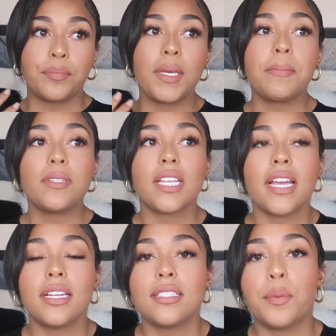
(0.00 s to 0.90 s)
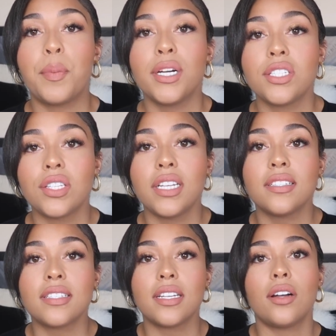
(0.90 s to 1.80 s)
people tend to push
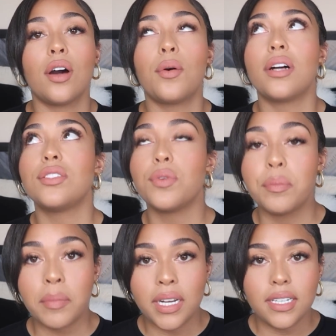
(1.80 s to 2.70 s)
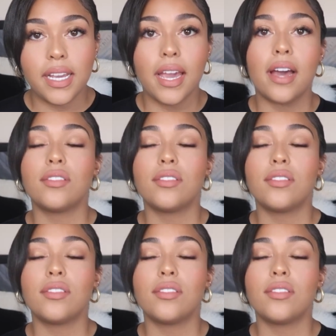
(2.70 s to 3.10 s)
things till, oh, I'll do it Monday,